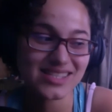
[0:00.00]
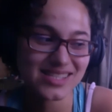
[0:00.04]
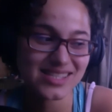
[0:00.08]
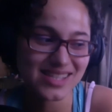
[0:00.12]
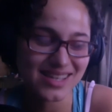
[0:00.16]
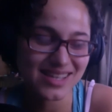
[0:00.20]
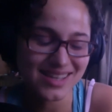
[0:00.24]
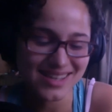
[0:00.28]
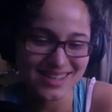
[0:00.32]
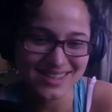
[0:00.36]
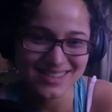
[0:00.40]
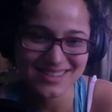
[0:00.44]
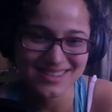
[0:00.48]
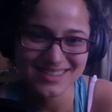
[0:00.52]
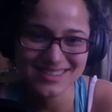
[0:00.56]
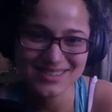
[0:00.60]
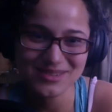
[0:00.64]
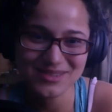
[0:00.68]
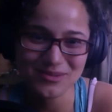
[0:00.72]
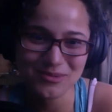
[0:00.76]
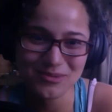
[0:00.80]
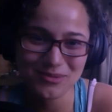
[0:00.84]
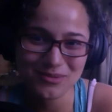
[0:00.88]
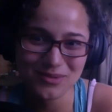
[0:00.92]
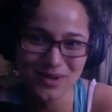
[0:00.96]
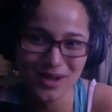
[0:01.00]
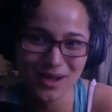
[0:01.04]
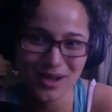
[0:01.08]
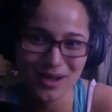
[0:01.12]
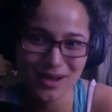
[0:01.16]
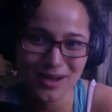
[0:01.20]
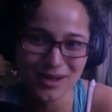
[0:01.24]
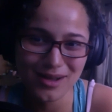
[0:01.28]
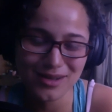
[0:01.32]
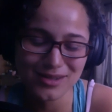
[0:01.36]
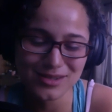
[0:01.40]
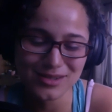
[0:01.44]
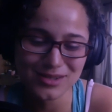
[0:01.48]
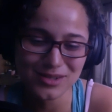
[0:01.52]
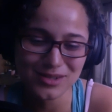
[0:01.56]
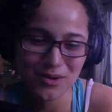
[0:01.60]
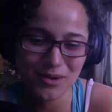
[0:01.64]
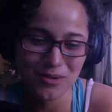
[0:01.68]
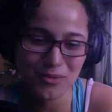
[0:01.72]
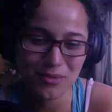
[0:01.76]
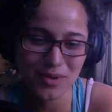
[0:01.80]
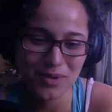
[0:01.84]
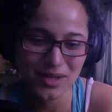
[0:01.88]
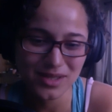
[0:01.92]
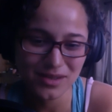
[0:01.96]
did. So
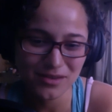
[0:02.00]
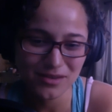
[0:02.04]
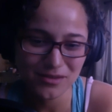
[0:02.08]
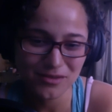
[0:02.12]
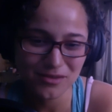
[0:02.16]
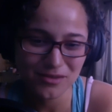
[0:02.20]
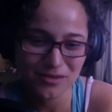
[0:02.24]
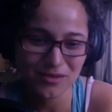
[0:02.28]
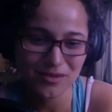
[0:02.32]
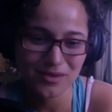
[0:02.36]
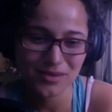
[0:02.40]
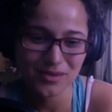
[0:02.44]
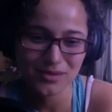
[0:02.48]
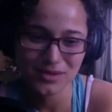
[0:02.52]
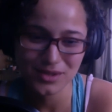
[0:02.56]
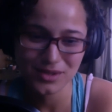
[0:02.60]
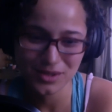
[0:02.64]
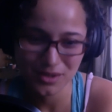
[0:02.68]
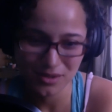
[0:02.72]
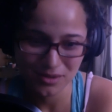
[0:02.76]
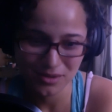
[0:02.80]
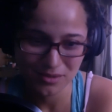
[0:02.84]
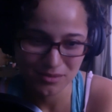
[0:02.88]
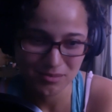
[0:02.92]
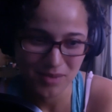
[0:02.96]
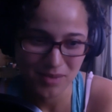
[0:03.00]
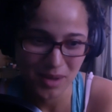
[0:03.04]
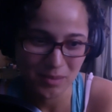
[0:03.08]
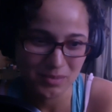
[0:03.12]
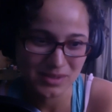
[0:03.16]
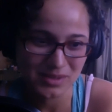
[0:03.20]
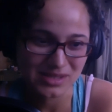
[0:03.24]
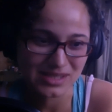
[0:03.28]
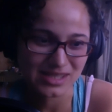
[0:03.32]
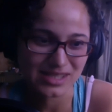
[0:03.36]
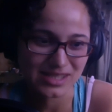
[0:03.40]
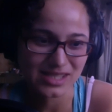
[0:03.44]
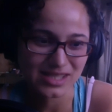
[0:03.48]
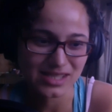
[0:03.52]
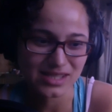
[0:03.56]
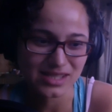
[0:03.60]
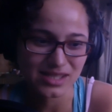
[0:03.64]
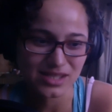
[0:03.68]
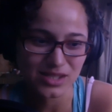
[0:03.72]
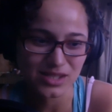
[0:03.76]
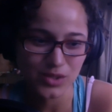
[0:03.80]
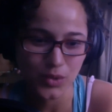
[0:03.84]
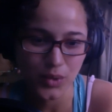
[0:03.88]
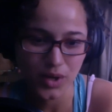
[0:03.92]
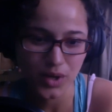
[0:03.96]
one of my businesses
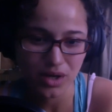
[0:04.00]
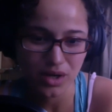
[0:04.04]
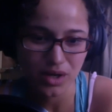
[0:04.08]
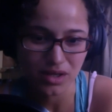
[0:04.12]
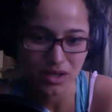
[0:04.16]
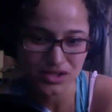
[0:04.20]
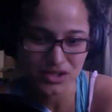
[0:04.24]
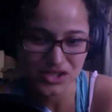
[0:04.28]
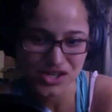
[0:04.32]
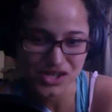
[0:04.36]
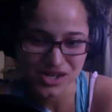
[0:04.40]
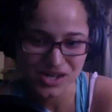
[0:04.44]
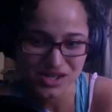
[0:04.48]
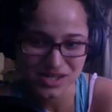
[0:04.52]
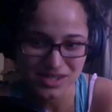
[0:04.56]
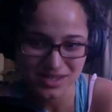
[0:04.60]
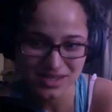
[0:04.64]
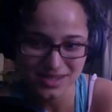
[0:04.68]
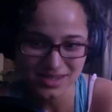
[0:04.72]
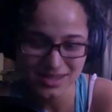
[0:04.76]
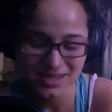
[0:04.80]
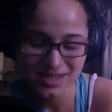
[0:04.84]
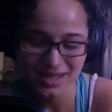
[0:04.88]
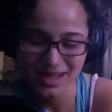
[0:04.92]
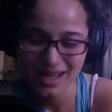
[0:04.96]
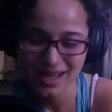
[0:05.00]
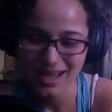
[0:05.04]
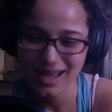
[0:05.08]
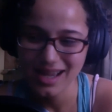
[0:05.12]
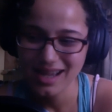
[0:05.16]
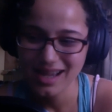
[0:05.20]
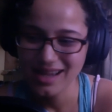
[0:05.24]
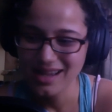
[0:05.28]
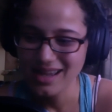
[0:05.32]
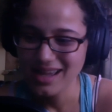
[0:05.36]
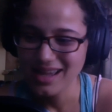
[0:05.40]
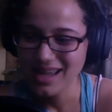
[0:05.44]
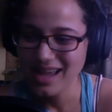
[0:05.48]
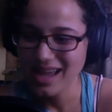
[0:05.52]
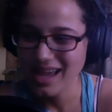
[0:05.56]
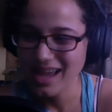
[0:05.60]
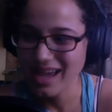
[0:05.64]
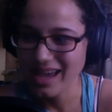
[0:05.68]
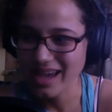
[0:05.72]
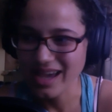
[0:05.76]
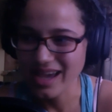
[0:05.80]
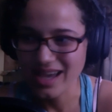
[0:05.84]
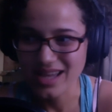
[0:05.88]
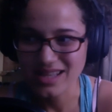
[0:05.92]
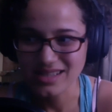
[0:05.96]
is Queer Cultures,
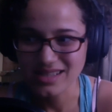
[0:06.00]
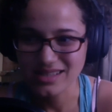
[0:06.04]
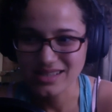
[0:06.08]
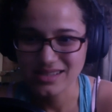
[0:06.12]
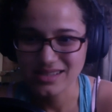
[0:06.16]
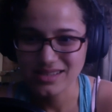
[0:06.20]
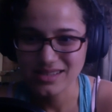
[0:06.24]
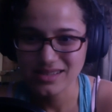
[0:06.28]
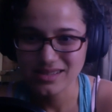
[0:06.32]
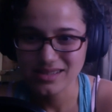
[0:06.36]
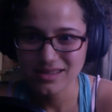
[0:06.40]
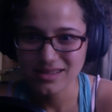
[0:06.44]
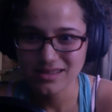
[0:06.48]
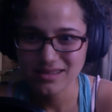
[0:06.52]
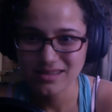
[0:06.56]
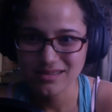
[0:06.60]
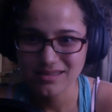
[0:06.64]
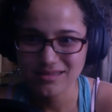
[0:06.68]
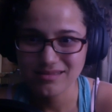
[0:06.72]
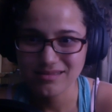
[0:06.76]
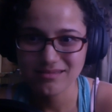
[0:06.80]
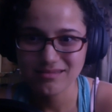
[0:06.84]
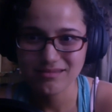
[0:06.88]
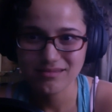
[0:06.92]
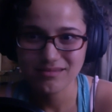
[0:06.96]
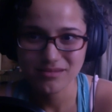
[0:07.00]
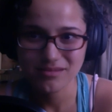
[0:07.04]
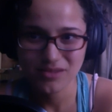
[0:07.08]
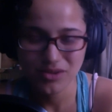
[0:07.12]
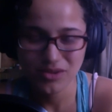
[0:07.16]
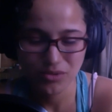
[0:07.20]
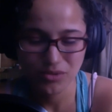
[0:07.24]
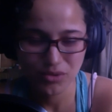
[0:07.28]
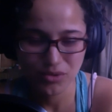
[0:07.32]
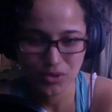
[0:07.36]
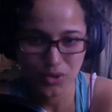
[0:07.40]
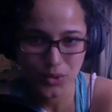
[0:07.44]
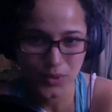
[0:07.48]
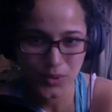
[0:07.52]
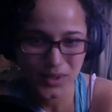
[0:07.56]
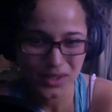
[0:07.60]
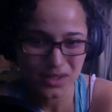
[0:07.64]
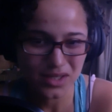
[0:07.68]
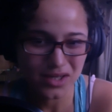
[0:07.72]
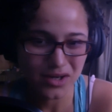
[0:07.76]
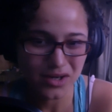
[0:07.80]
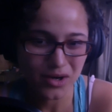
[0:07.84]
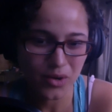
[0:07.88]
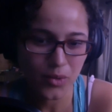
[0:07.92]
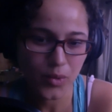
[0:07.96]
and through
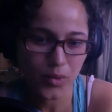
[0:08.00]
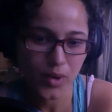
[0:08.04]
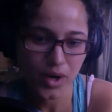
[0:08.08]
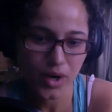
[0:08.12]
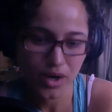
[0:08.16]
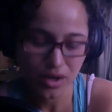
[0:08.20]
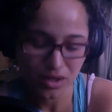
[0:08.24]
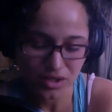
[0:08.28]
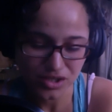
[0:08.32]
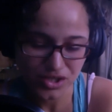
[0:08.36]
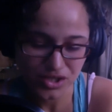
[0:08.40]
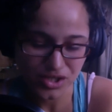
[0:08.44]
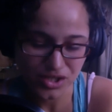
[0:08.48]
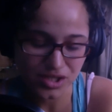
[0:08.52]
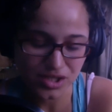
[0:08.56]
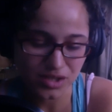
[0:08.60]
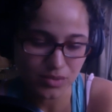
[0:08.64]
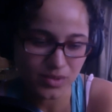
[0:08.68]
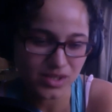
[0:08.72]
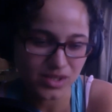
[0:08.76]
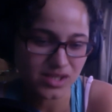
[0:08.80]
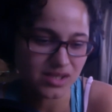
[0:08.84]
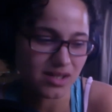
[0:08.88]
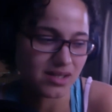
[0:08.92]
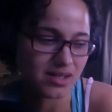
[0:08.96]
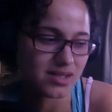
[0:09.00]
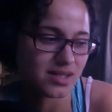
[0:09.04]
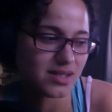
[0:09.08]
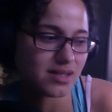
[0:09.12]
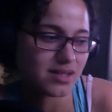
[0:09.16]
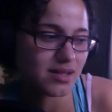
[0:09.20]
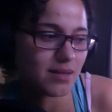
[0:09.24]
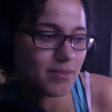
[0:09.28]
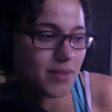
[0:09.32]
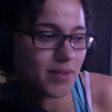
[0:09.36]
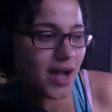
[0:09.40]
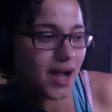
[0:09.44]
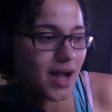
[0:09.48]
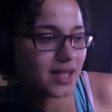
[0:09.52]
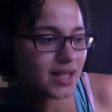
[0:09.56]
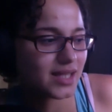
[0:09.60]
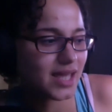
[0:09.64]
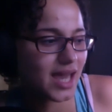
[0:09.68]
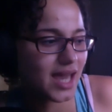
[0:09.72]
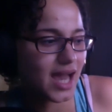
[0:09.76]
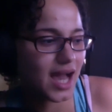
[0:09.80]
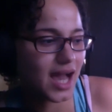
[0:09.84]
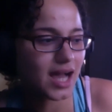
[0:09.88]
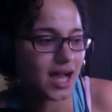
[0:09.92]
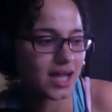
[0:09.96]
Queer Cultures, we started a
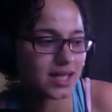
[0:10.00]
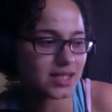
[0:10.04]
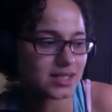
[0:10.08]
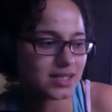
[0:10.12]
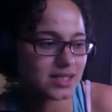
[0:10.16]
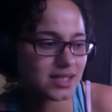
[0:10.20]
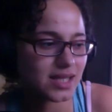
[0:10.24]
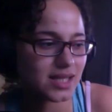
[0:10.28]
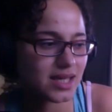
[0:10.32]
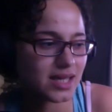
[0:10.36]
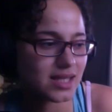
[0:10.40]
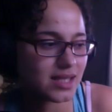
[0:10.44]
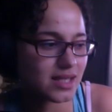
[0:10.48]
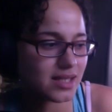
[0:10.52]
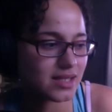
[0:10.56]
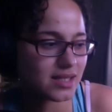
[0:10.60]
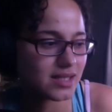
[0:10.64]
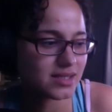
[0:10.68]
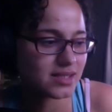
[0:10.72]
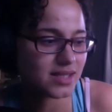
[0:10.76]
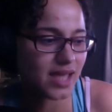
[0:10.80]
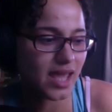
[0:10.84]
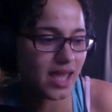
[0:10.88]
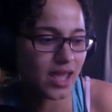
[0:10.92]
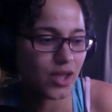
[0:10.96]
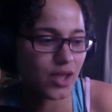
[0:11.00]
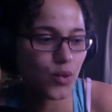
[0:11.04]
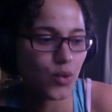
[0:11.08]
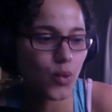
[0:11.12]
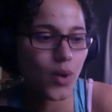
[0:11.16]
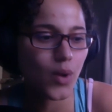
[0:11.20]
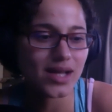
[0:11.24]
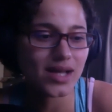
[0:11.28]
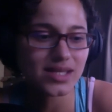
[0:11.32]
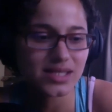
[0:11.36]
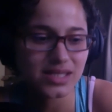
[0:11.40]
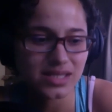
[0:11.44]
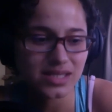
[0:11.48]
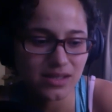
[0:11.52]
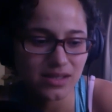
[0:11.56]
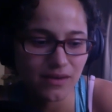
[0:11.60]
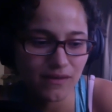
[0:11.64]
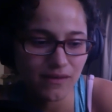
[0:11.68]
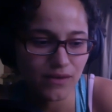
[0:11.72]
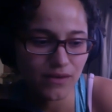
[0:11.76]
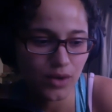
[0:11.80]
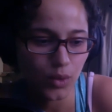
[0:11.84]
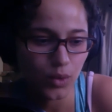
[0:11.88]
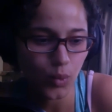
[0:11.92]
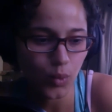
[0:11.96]
podcast. It is a quest
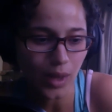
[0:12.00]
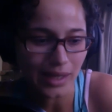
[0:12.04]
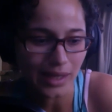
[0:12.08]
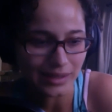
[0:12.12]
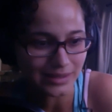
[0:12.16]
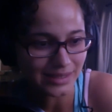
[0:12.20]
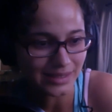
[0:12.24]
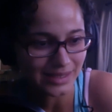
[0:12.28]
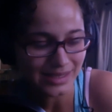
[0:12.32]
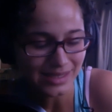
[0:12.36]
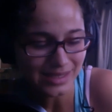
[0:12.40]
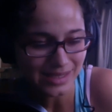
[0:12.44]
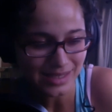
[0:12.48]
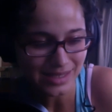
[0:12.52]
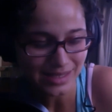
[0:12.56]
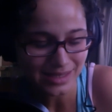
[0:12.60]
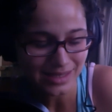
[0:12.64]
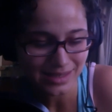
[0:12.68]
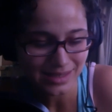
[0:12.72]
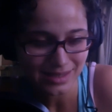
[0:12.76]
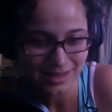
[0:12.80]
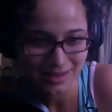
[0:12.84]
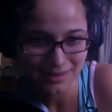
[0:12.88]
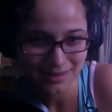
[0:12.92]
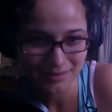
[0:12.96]
for wellness,